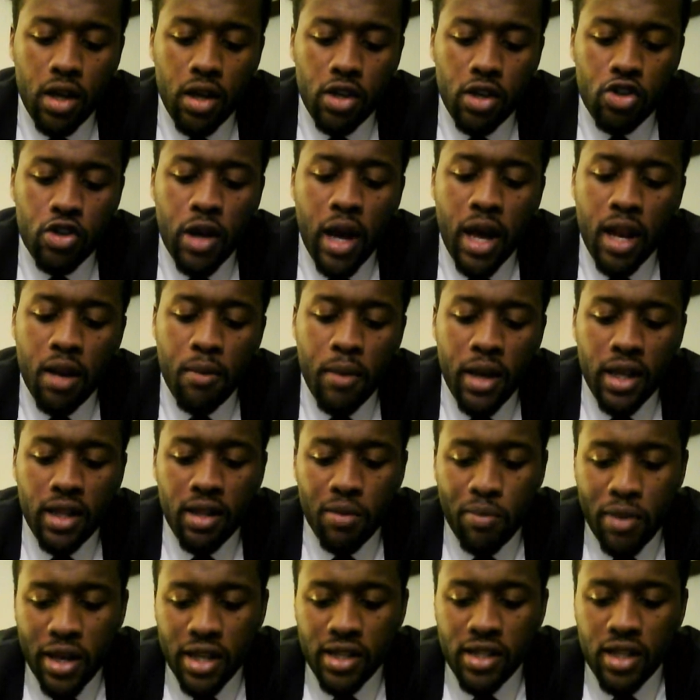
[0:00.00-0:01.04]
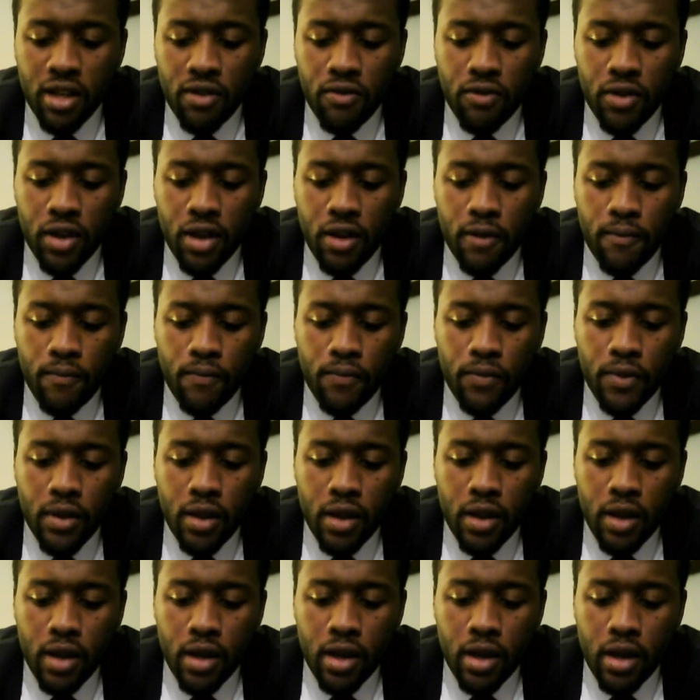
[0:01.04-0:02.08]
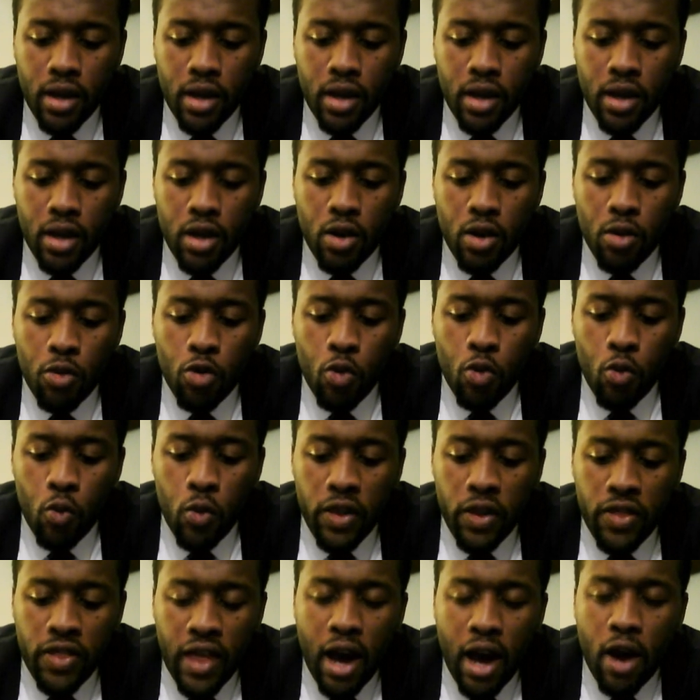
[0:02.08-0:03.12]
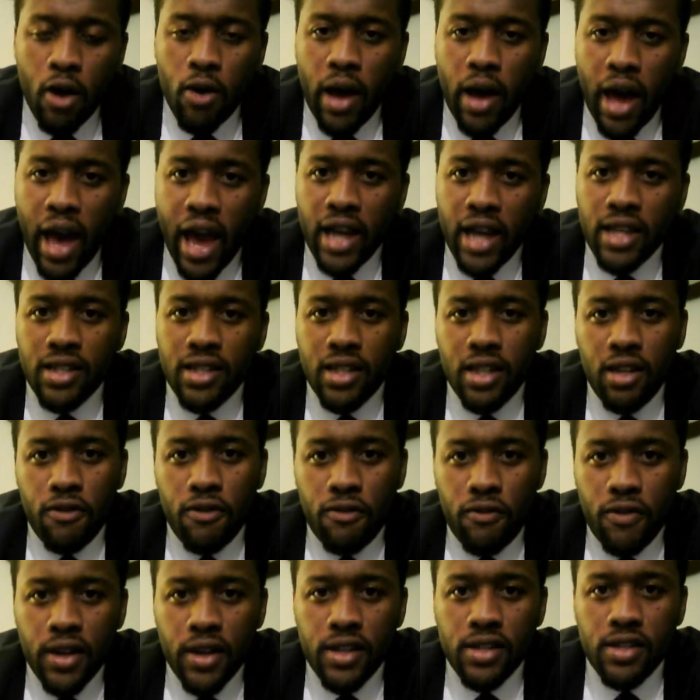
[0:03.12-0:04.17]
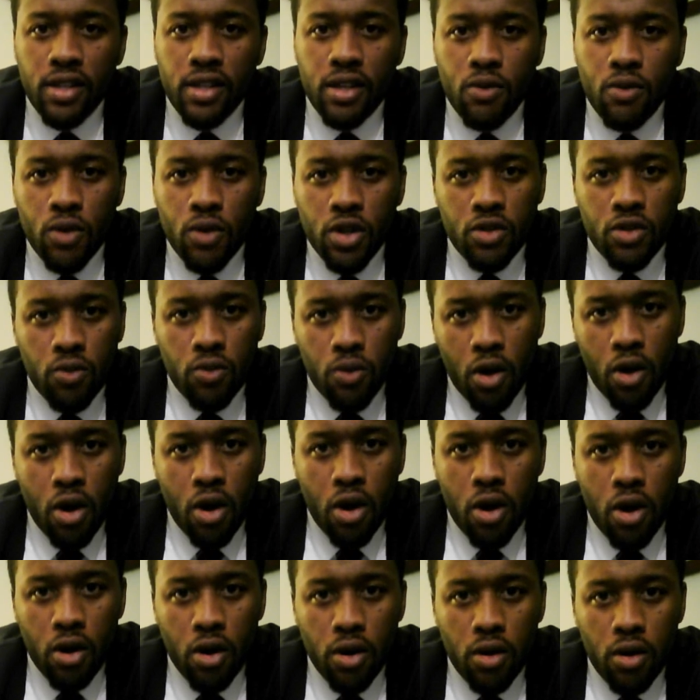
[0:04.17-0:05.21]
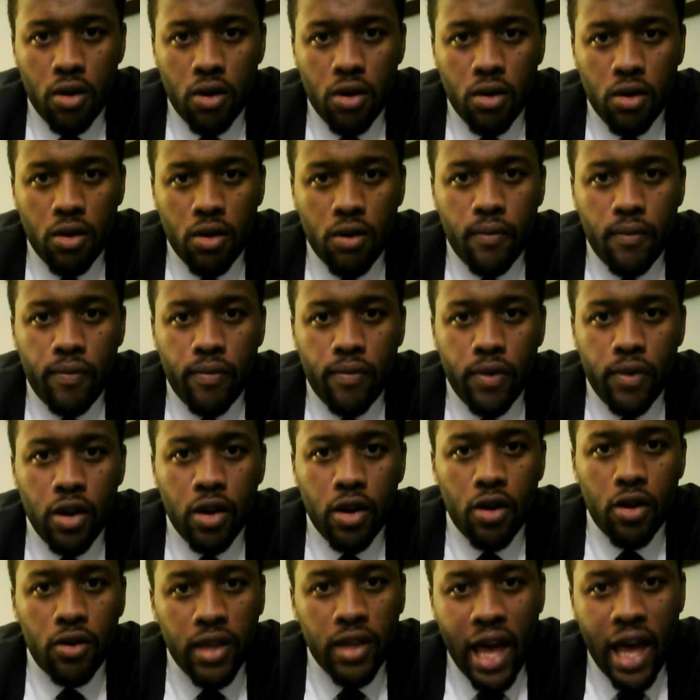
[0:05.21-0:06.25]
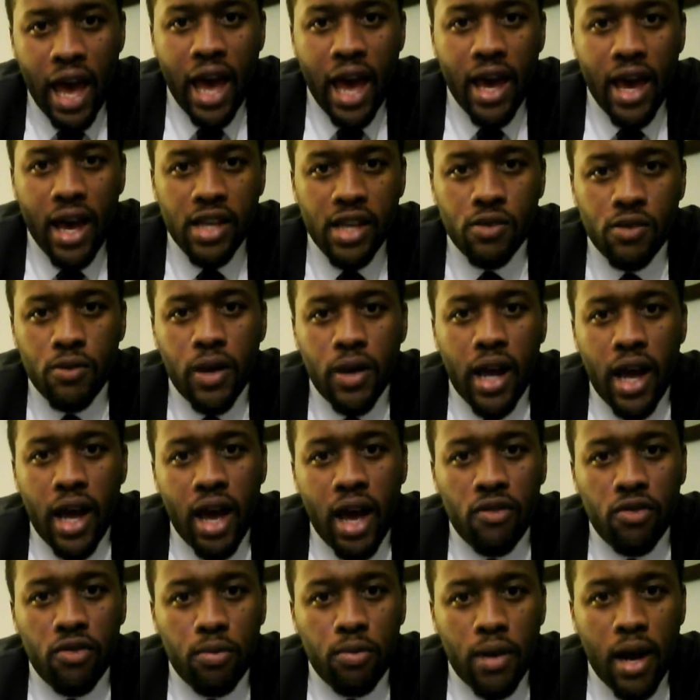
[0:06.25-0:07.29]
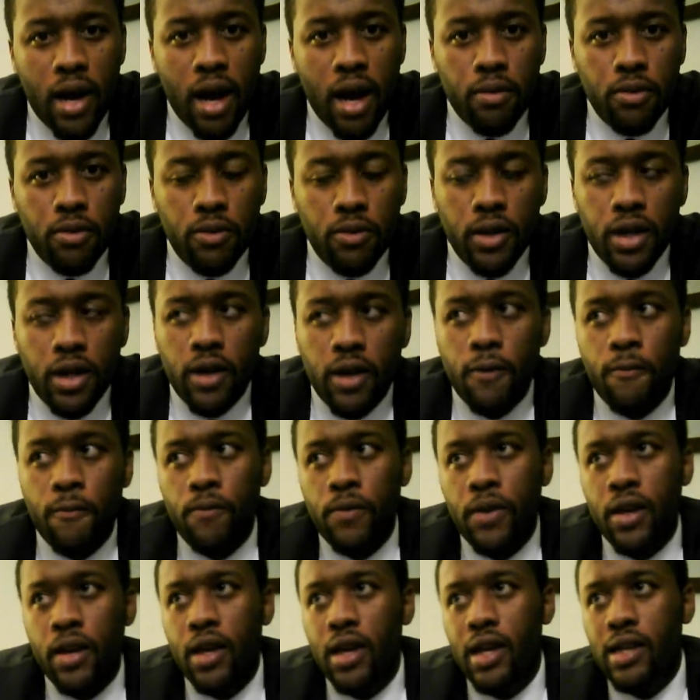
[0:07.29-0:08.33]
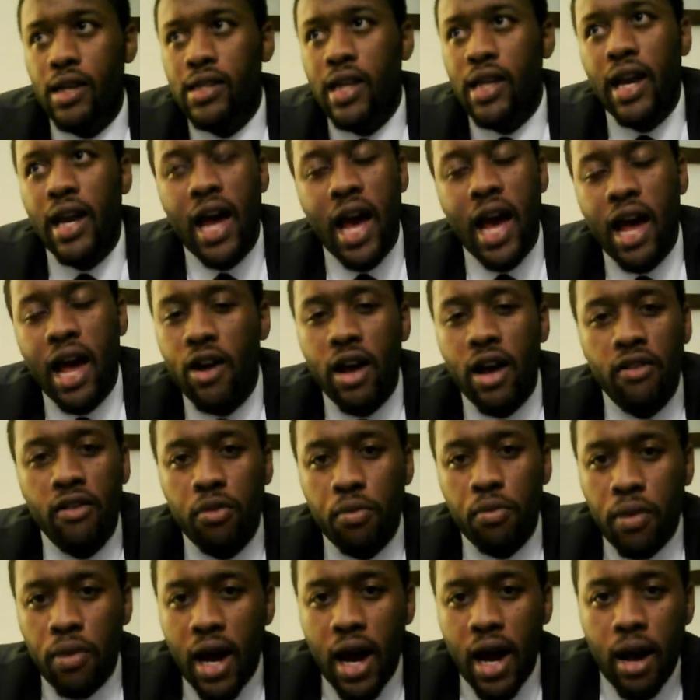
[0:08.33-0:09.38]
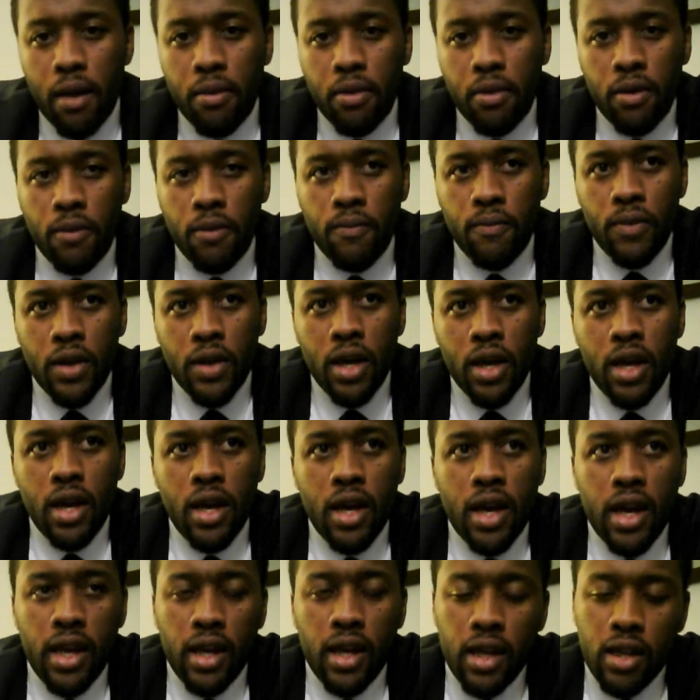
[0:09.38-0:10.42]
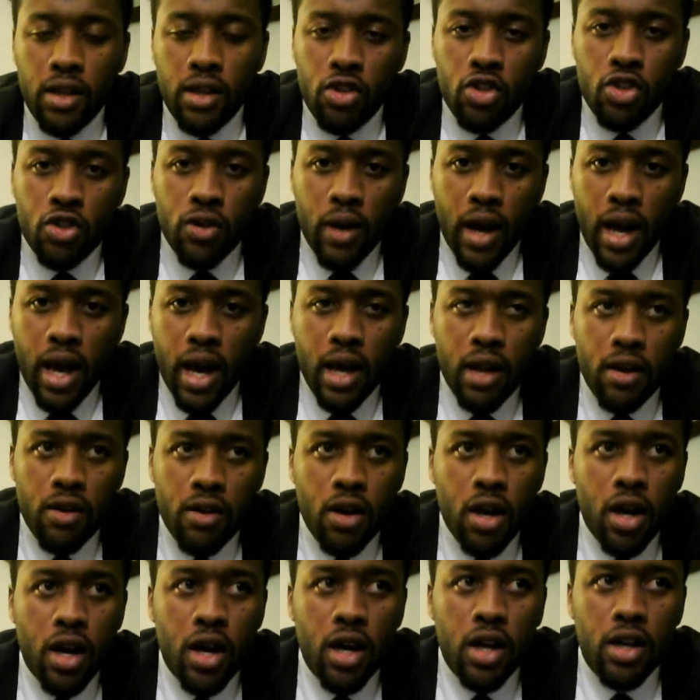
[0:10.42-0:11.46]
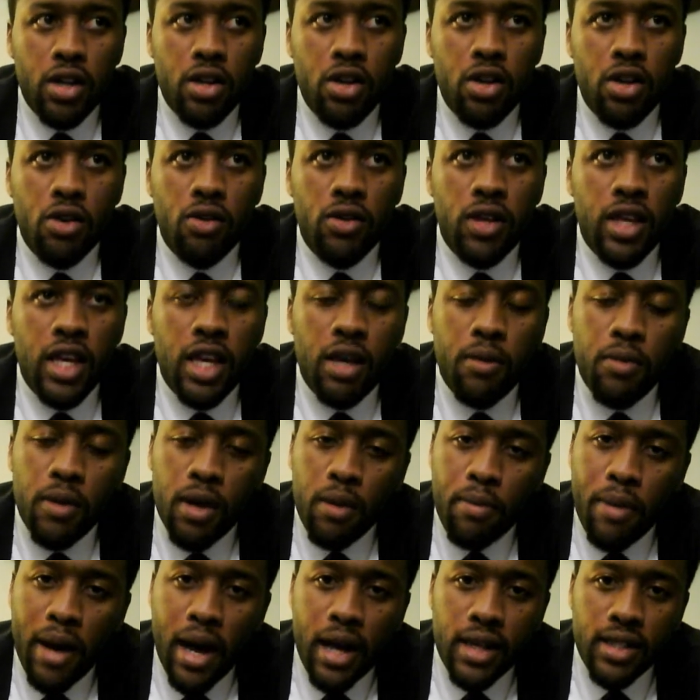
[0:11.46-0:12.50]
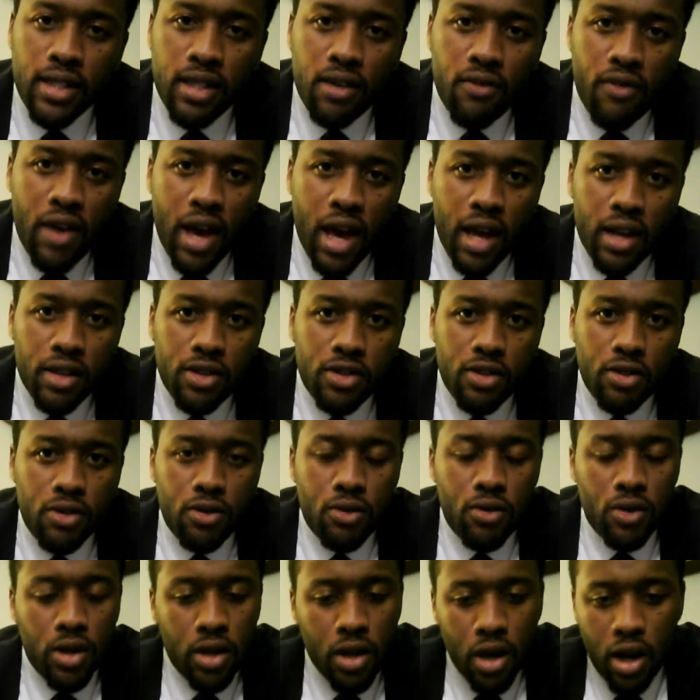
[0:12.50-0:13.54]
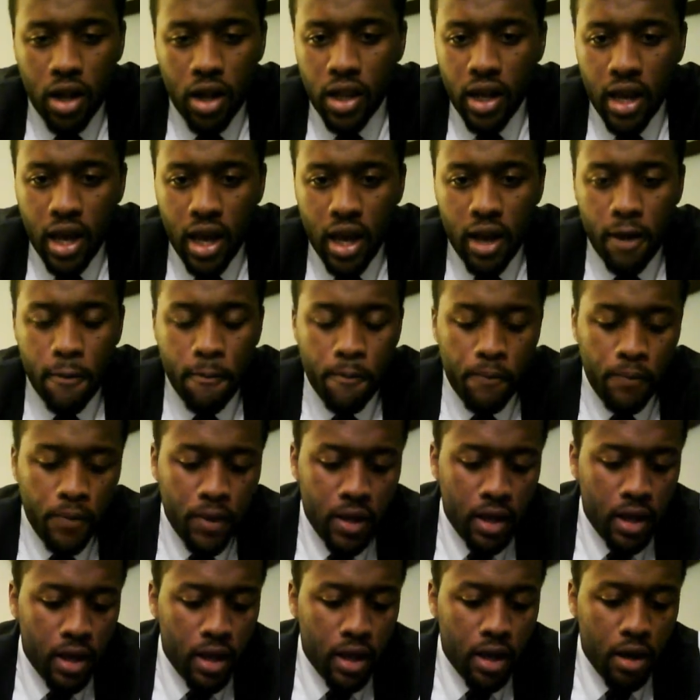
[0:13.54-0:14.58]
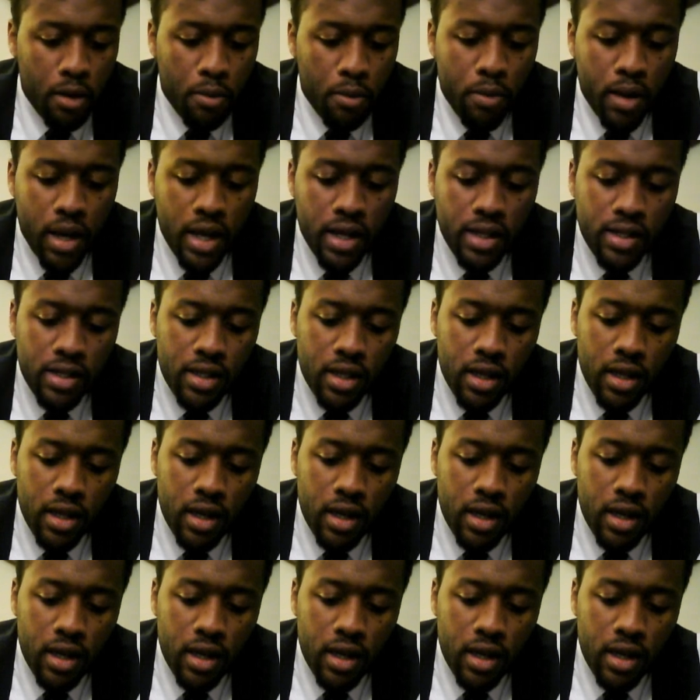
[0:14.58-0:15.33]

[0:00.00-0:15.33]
trying to make the best of it without actually fixing what's wrong. You know, that is what I have a problem with. It's like, I don't have a problem trying, you know, keeping a positive attitude and all of that, but it's